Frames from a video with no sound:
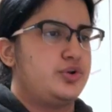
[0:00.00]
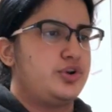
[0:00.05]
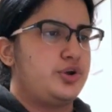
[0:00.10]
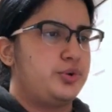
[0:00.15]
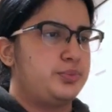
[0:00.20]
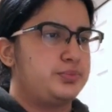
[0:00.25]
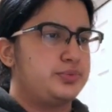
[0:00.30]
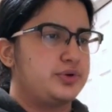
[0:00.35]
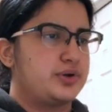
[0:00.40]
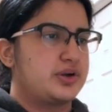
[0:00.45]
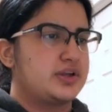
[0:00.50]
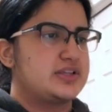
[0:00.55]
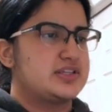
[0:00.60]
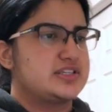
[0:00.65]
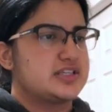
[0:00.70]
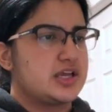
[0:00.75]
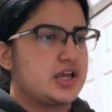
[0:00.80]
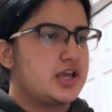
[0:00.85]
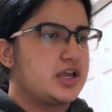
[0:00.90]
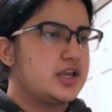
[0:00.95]
notebook
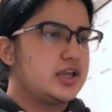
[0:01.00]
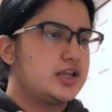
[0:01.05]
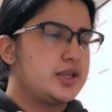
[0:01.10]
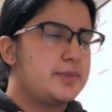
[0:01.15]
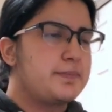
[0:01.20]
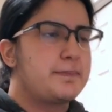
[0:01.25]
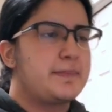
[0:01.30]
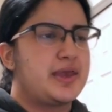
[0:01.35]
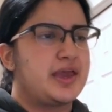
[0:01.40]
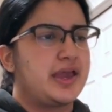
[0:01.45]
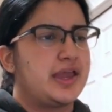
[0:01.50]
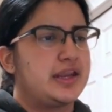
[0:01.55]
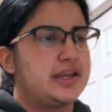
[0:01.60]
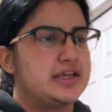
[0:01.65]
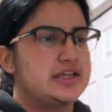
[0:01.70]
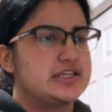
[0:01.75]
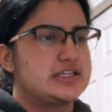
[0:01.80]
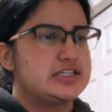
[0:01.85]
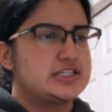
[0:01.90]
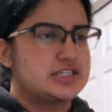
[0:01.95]
done, pen
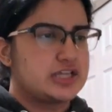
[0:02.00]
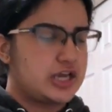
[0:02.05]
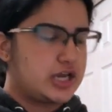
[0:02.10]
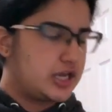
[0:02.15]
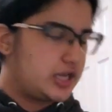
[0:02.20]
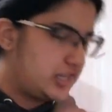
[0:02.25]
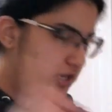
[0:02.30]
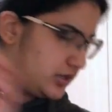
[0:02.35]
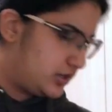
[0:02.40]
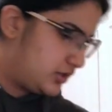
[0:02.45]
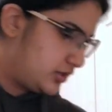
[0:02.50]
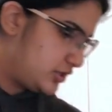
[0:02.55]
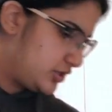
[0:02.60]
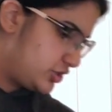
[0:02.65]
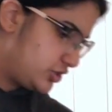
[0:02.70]
done,